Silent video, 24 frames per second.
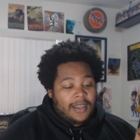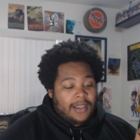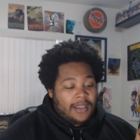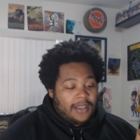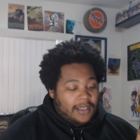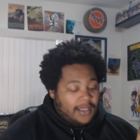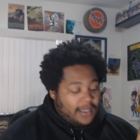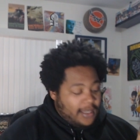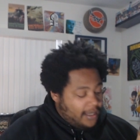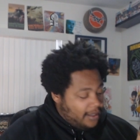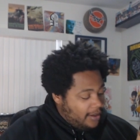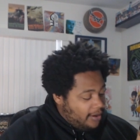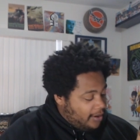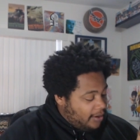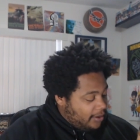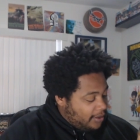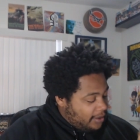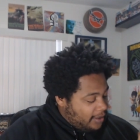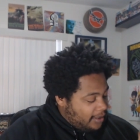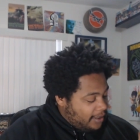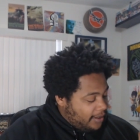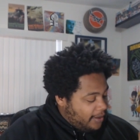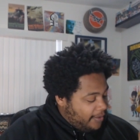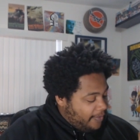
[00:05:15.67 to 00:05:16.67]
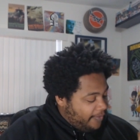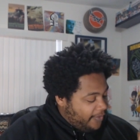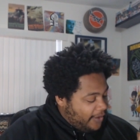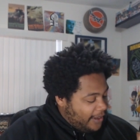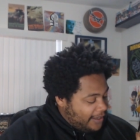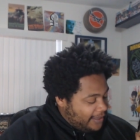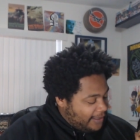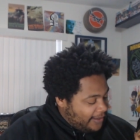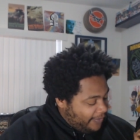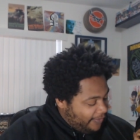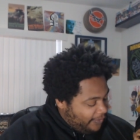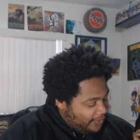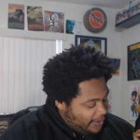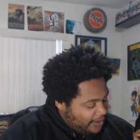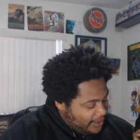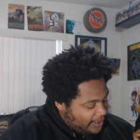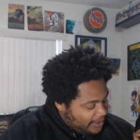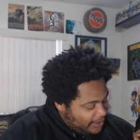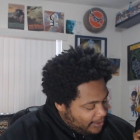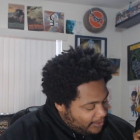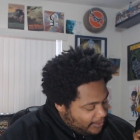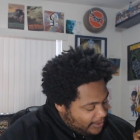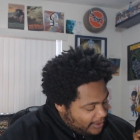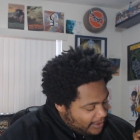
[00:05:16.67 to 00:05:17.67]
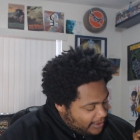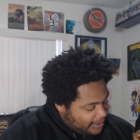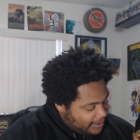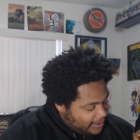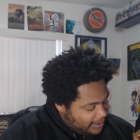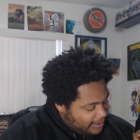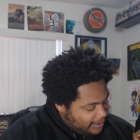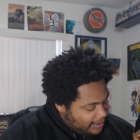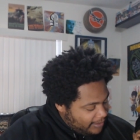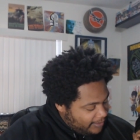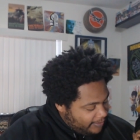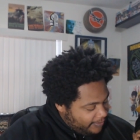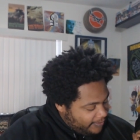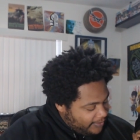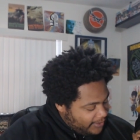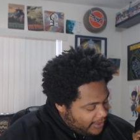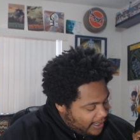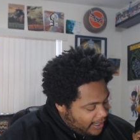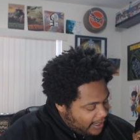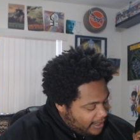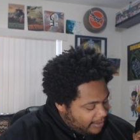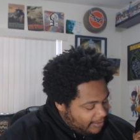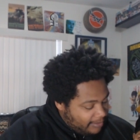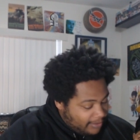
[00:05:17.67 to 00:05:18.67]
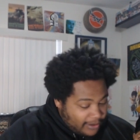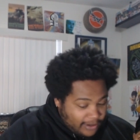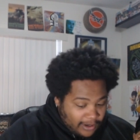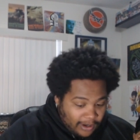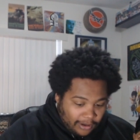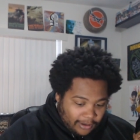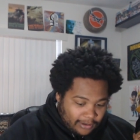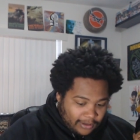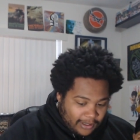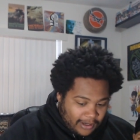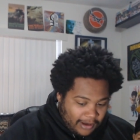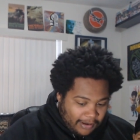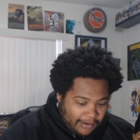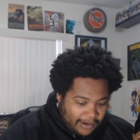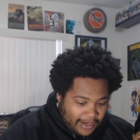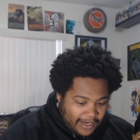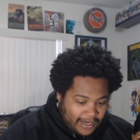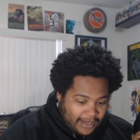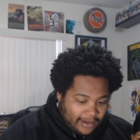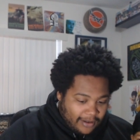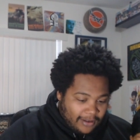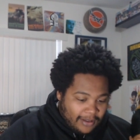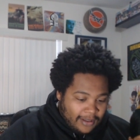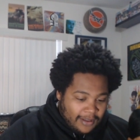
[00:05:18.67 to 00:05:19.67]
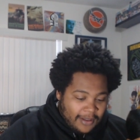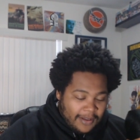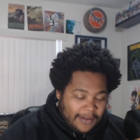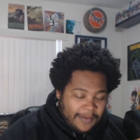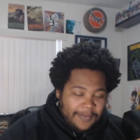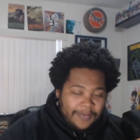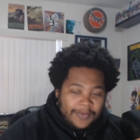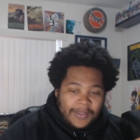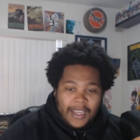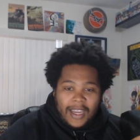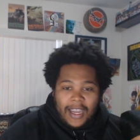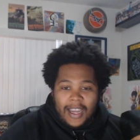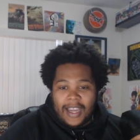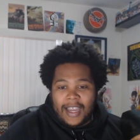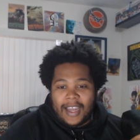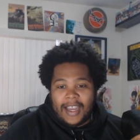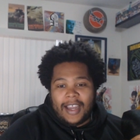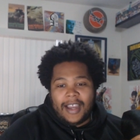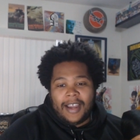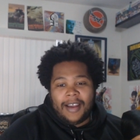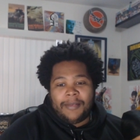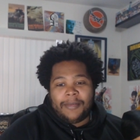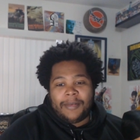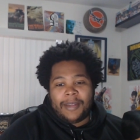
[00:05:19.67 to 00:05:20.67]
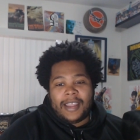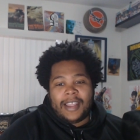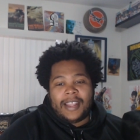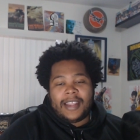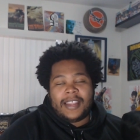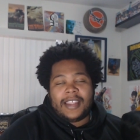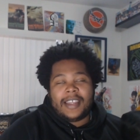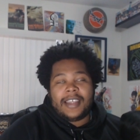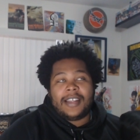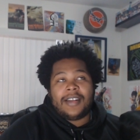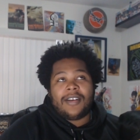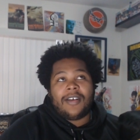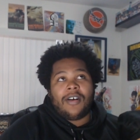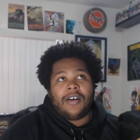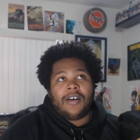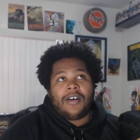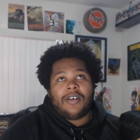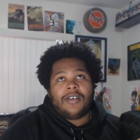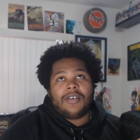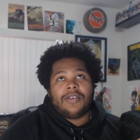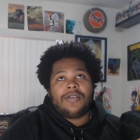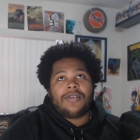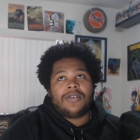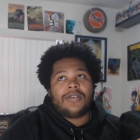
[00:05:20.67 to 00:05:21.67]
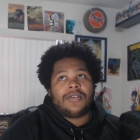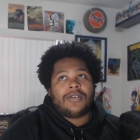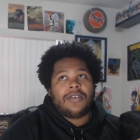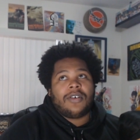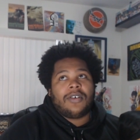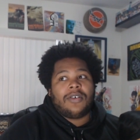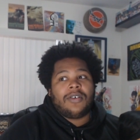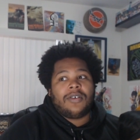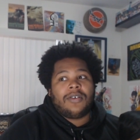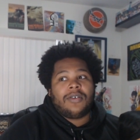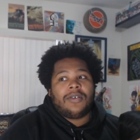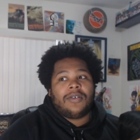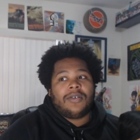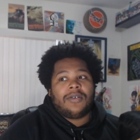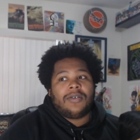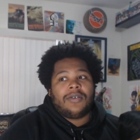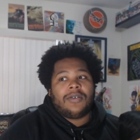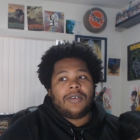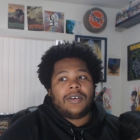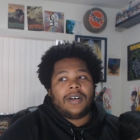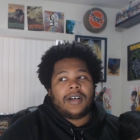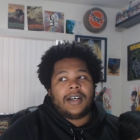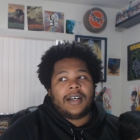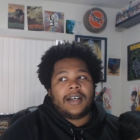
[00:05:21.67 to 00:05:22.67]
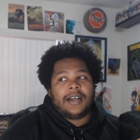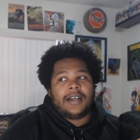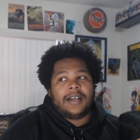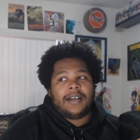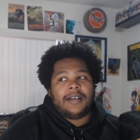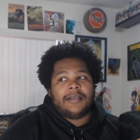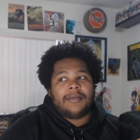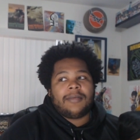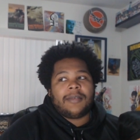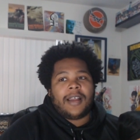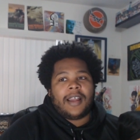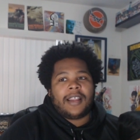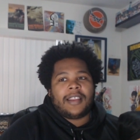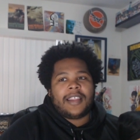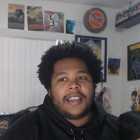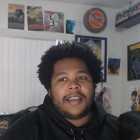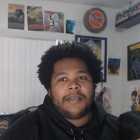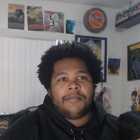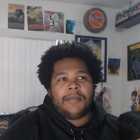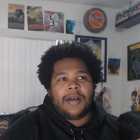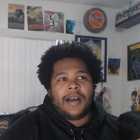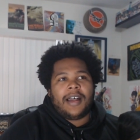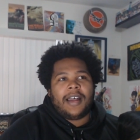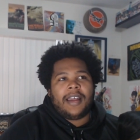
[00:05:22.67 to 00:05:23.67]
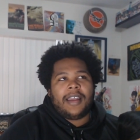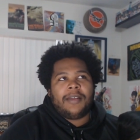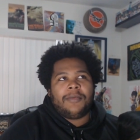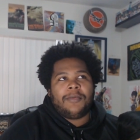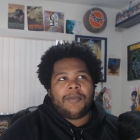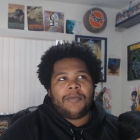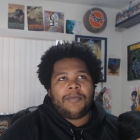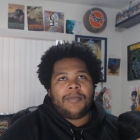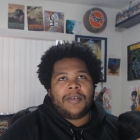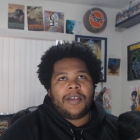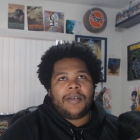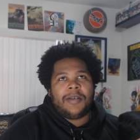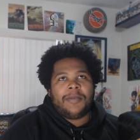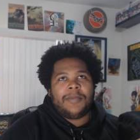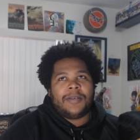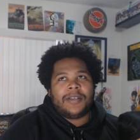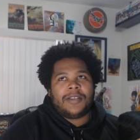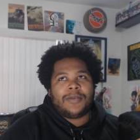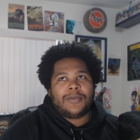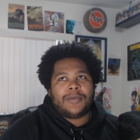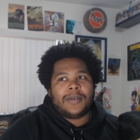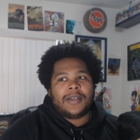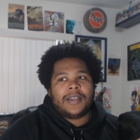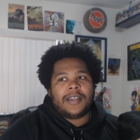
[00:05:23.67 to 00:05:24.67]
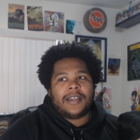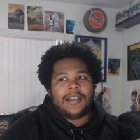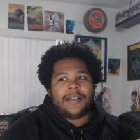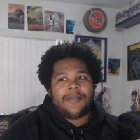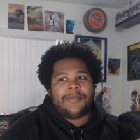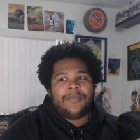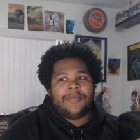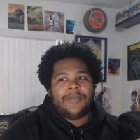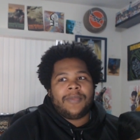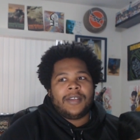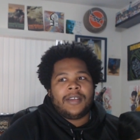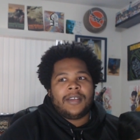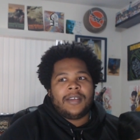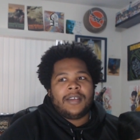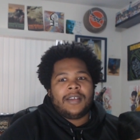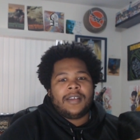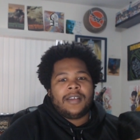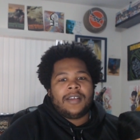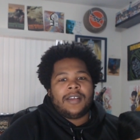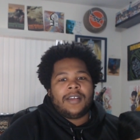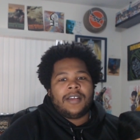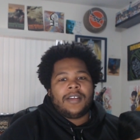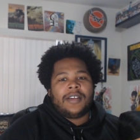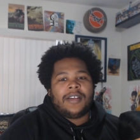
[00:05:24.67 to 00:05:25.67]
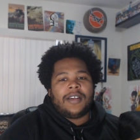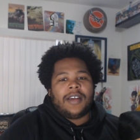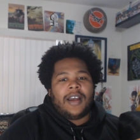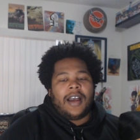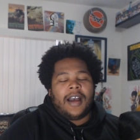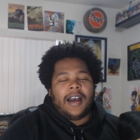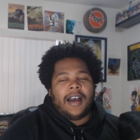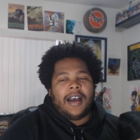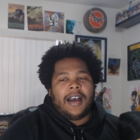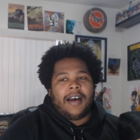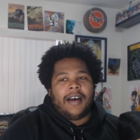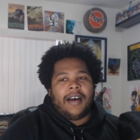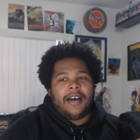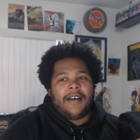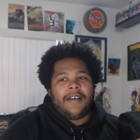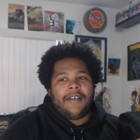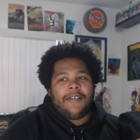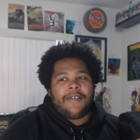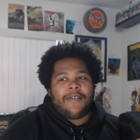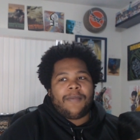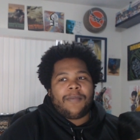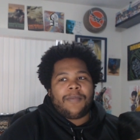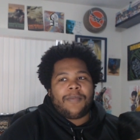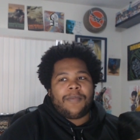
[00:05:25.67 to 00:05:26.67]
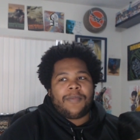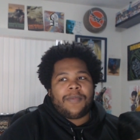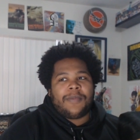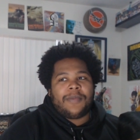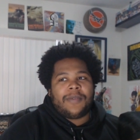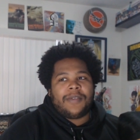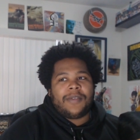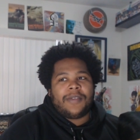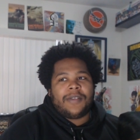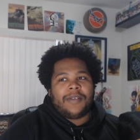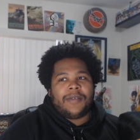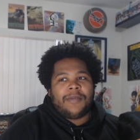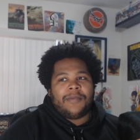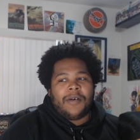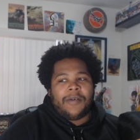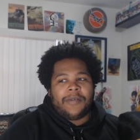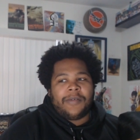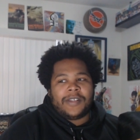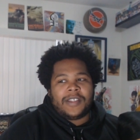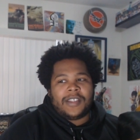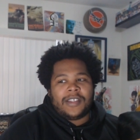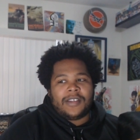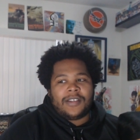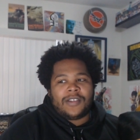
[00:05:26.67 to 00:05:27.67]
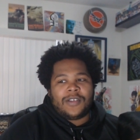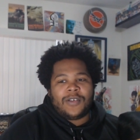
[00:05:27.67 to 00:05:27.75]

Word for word: Yeah, hold on. Fast and Furious was. Um, no, not right now. Um, and then also, um, I think mine would be between, uh, what was it?